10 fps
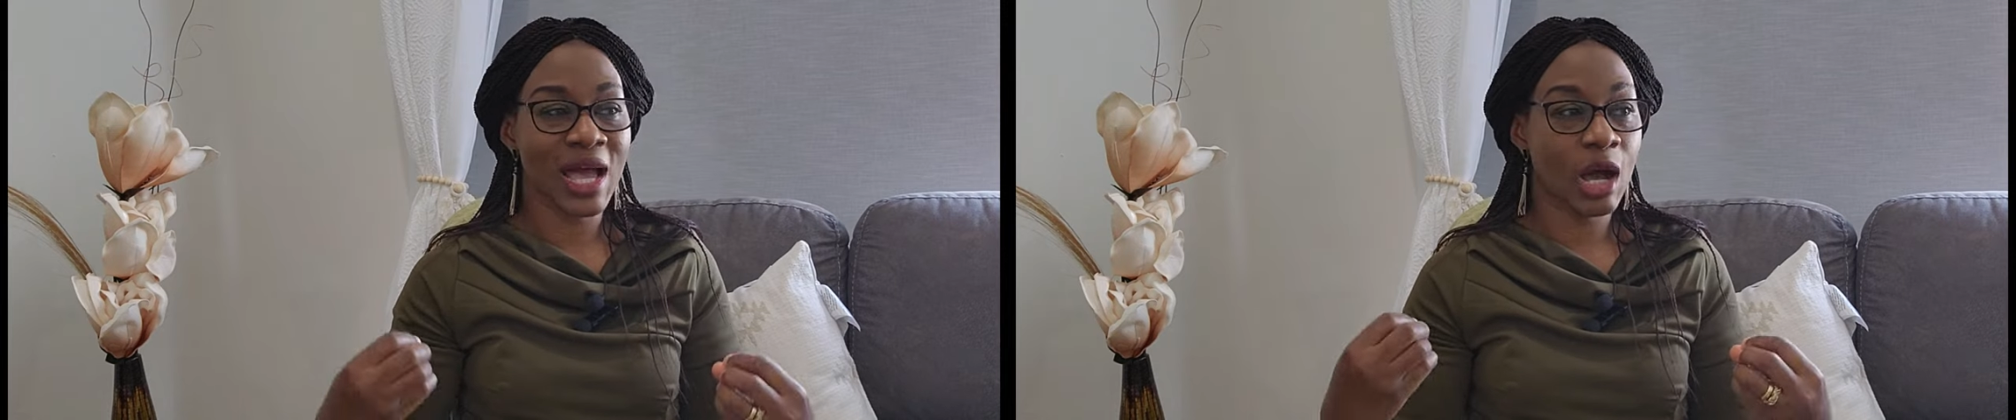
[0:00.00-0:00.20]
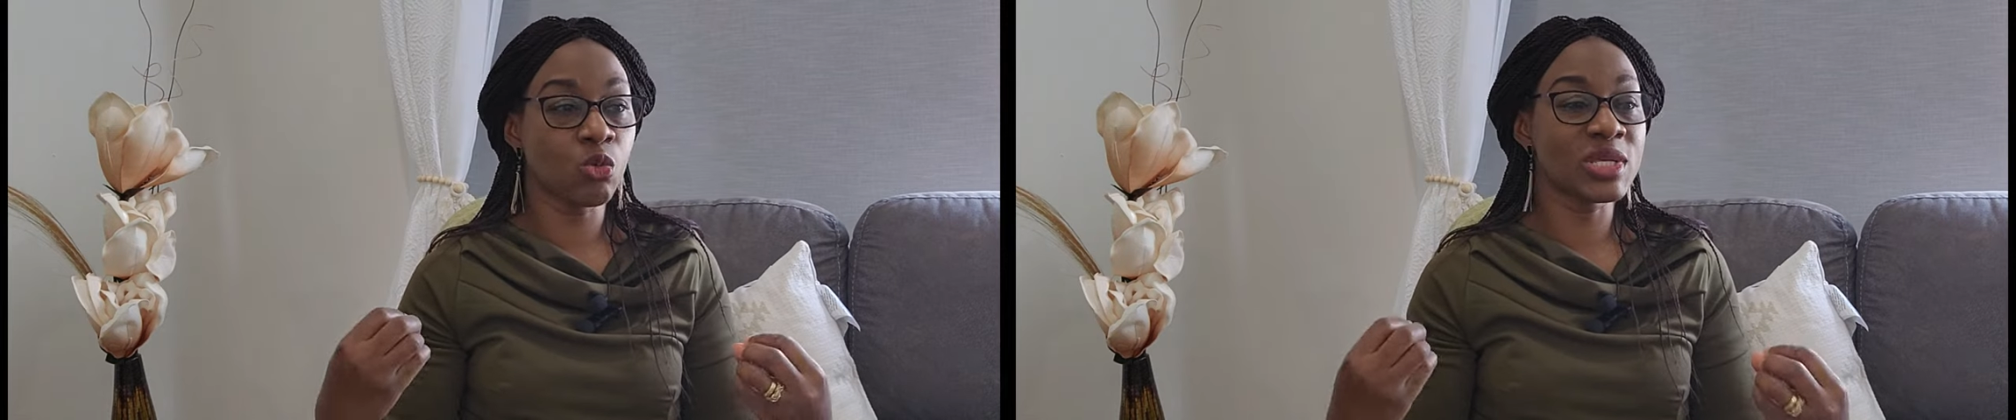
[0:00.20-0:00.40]

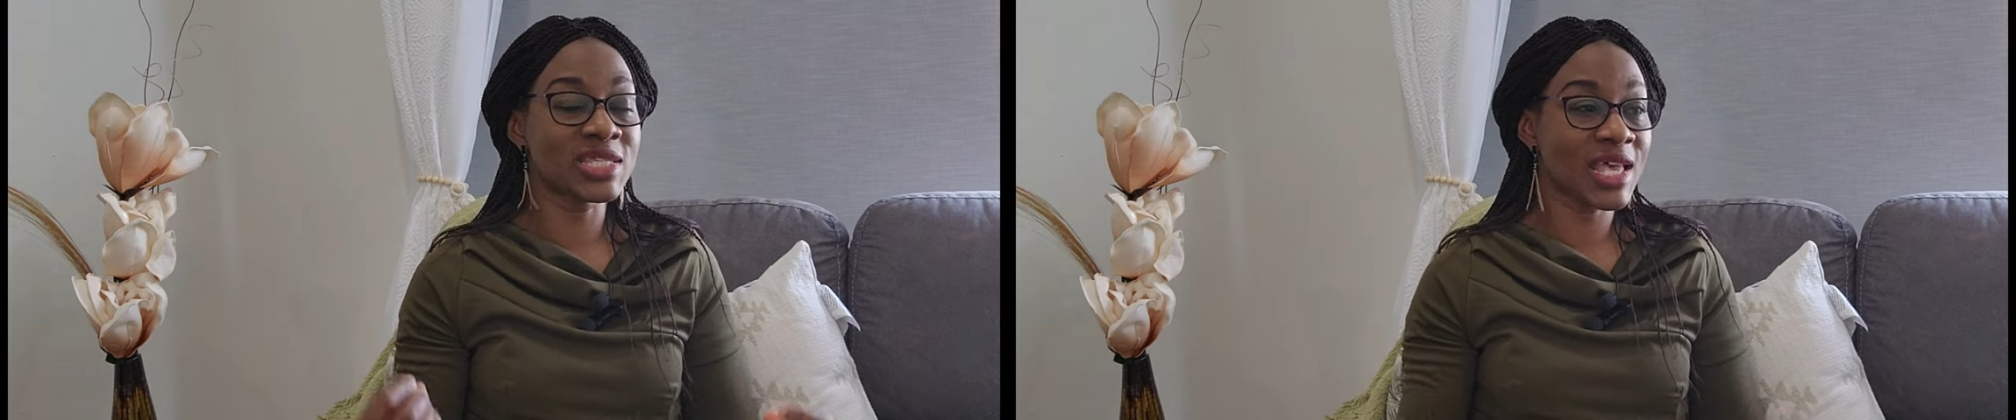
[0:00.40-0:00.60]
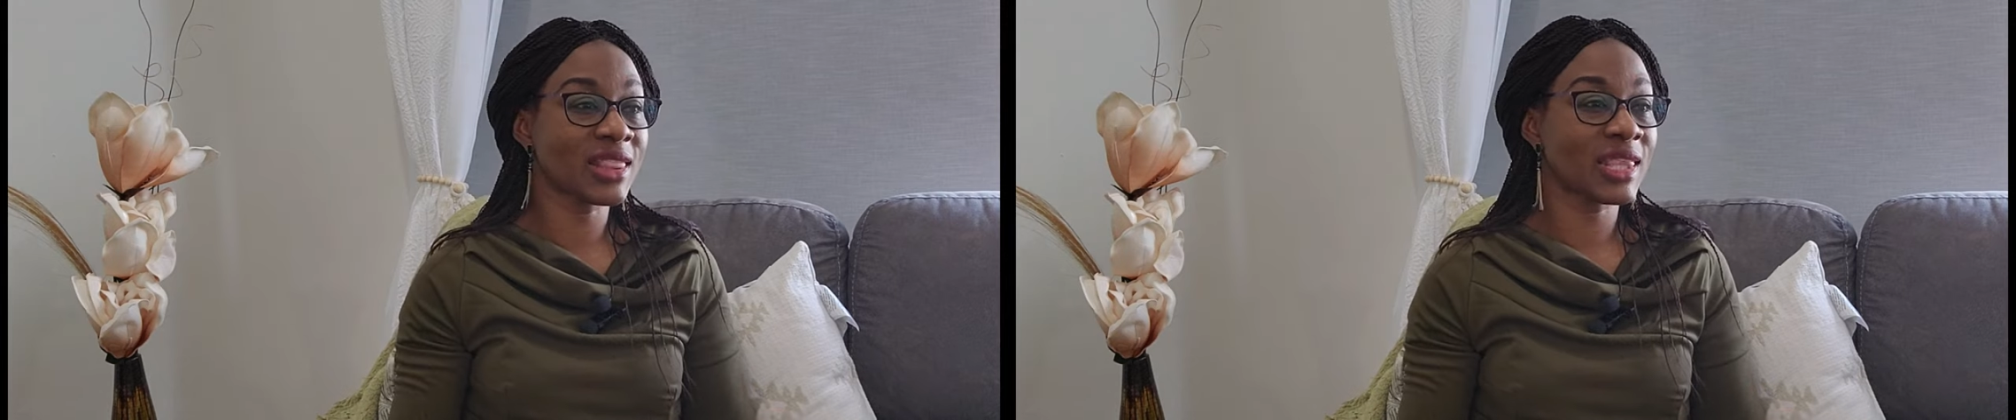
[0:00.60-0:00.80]
and we
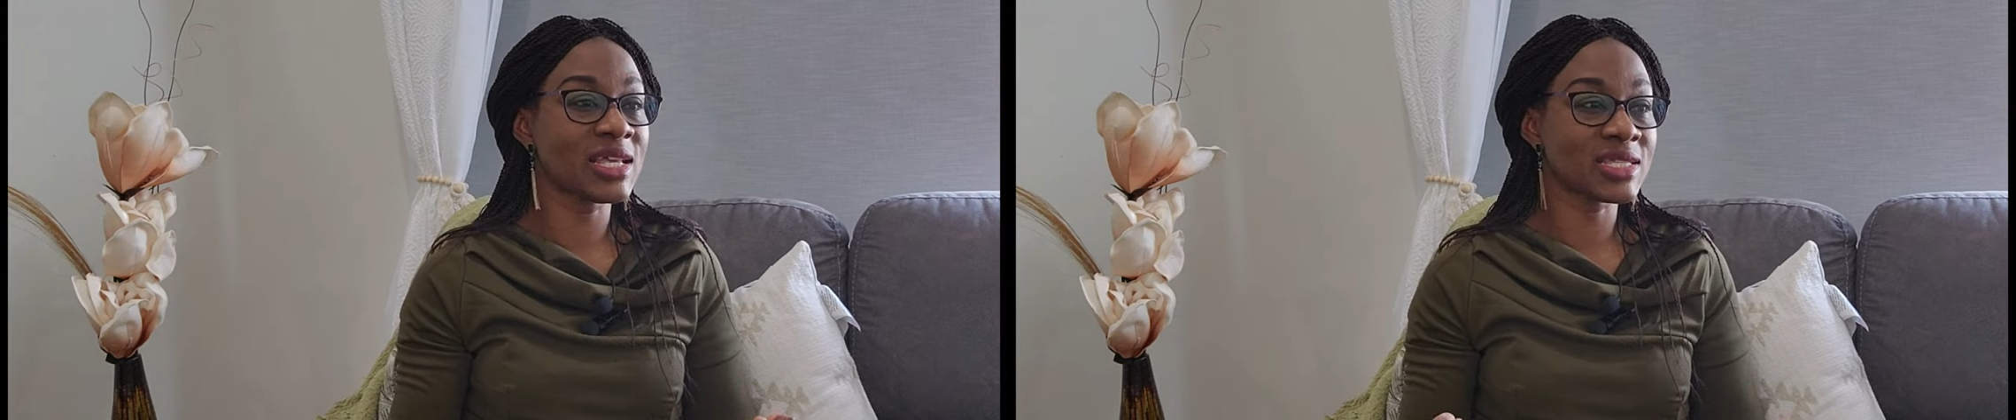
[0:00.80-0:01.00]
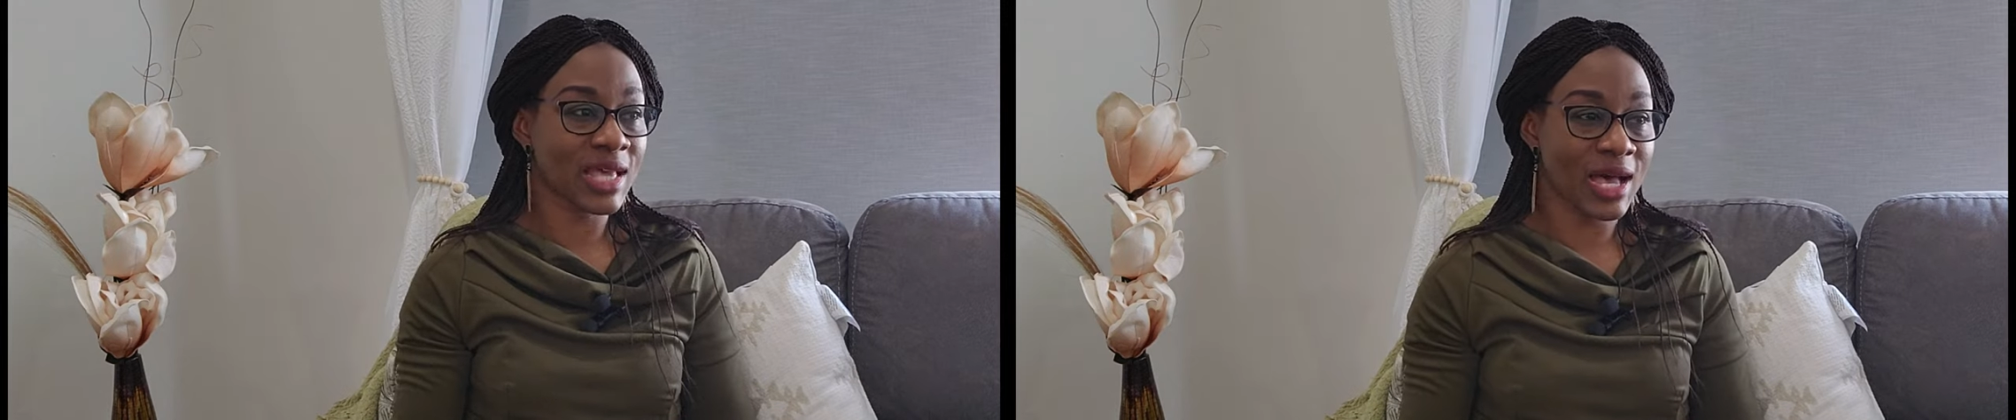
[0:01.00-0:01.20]
say
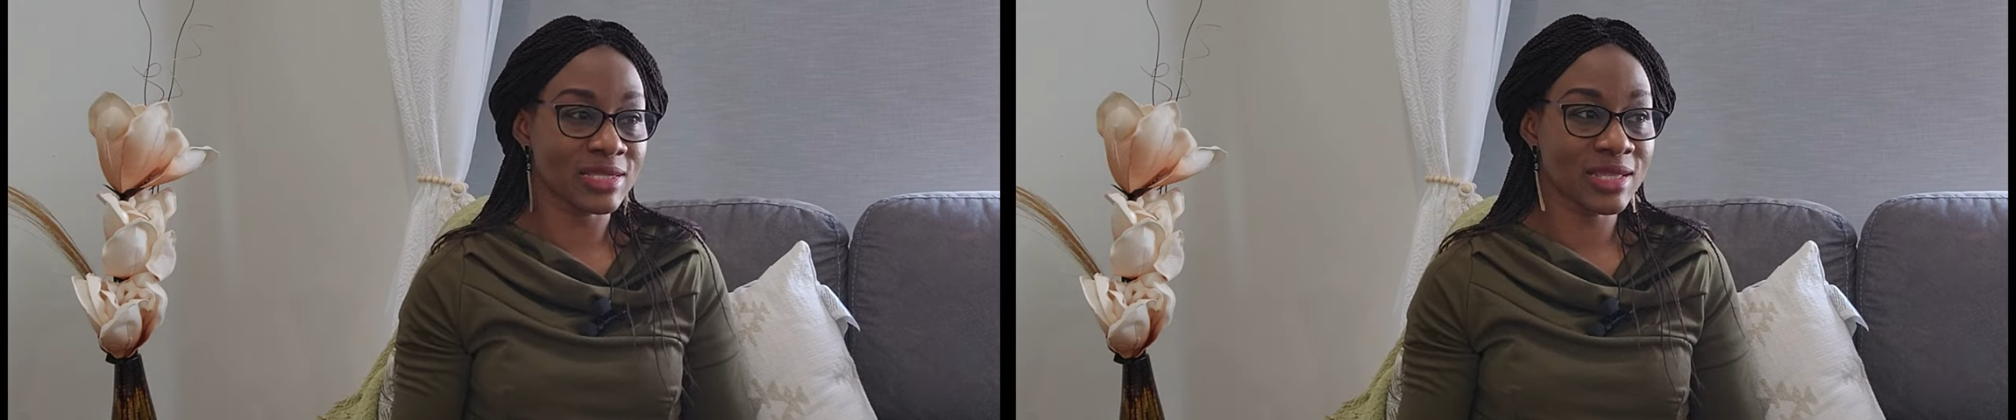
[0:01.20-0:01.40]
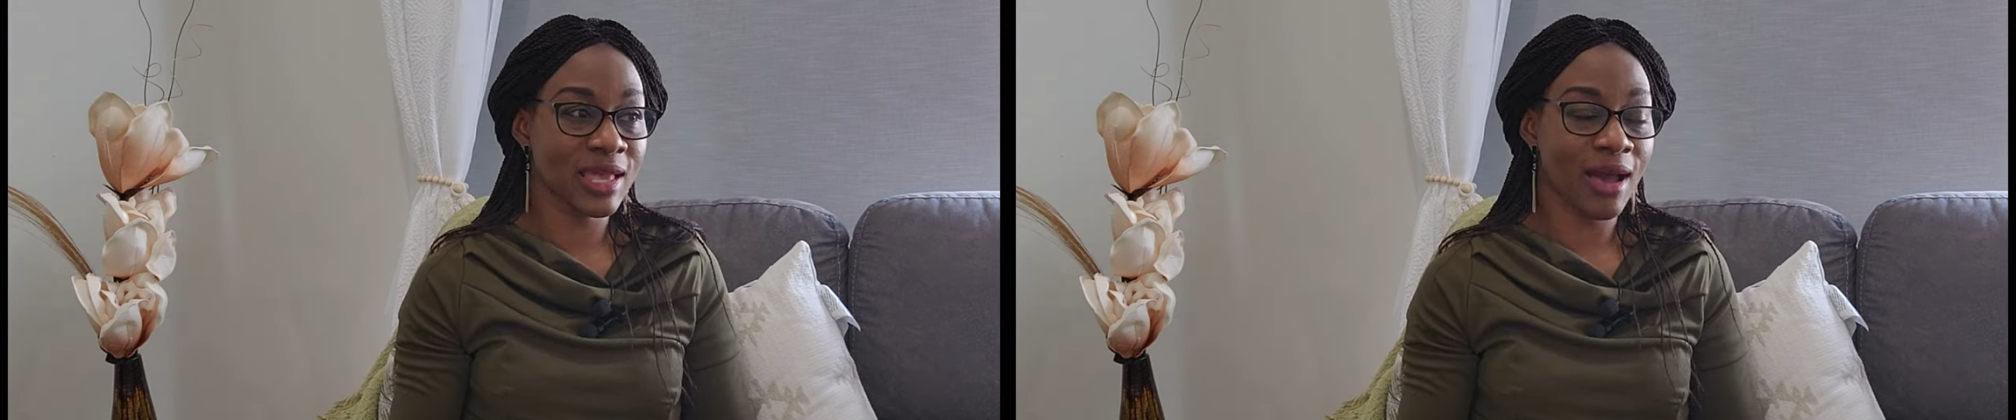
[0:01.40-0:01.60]
things as
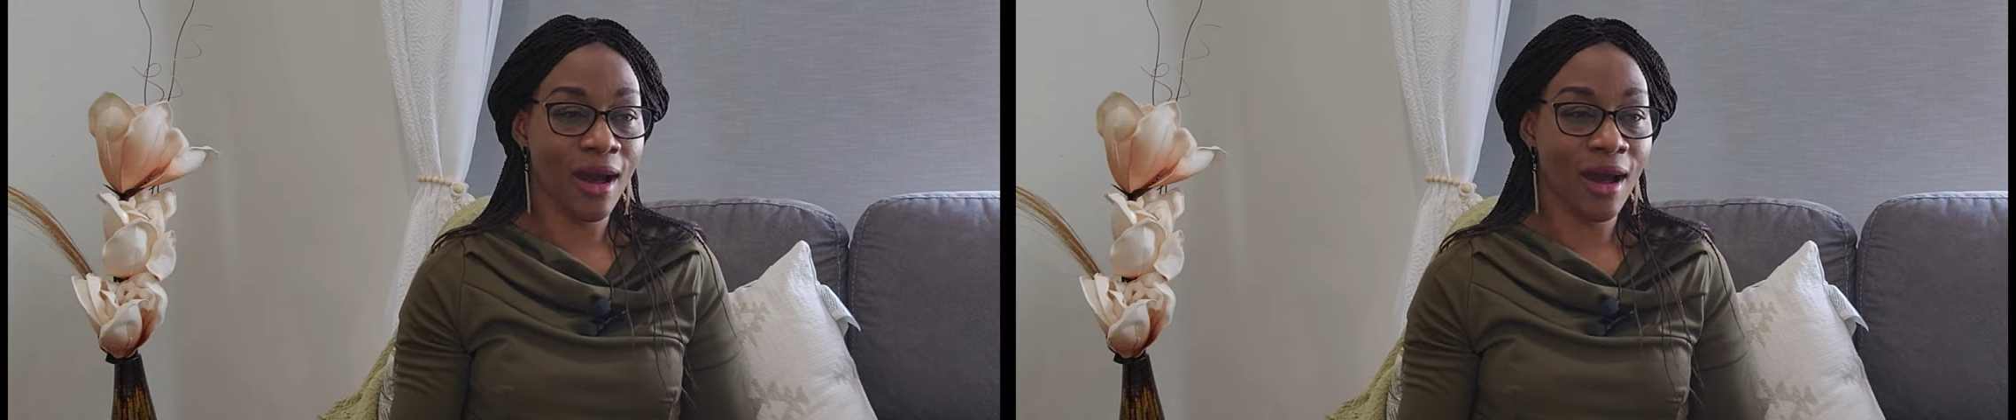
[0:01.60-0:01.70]
they are.